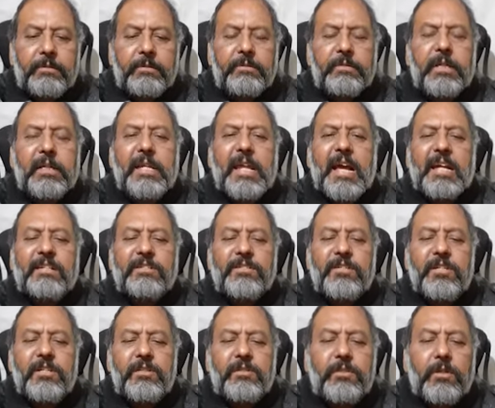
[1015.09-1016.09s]
The next
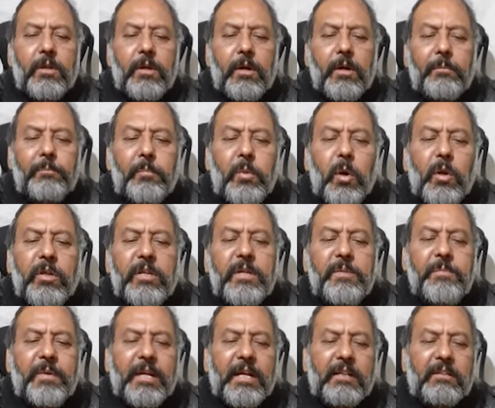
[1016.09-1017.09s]
is
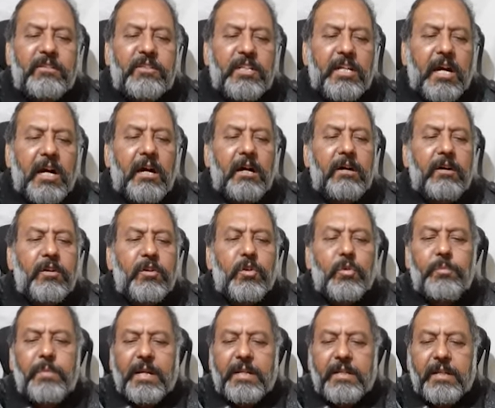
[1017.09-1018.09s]
polymyalgia
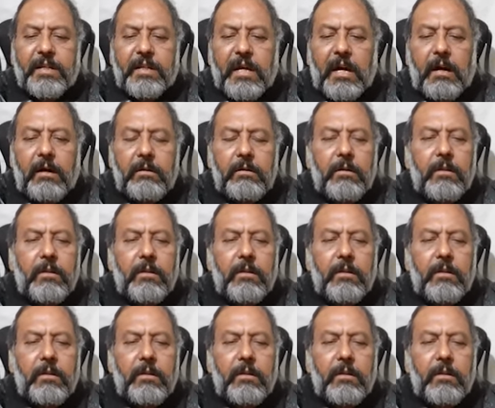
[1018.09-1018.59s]
rheumatica,